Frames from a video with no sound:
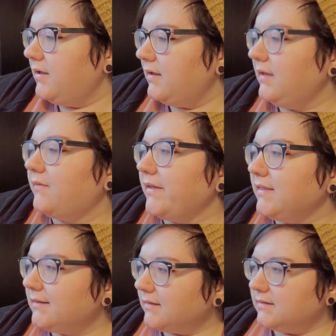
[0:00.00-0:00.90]
if I
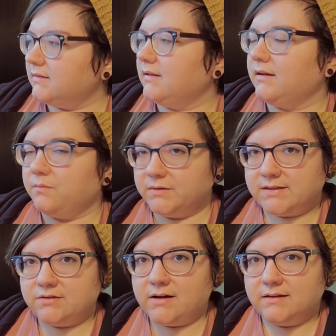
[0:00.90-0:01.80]
think that it, like, once
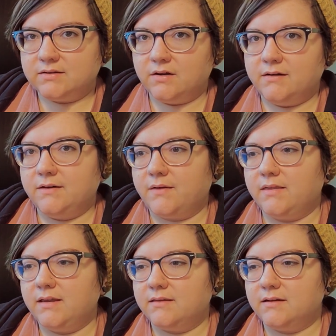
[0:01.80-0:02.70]
I try this on, if I
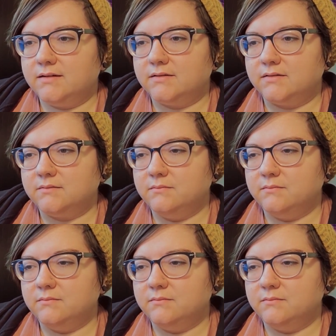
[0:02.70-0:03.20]
think that it's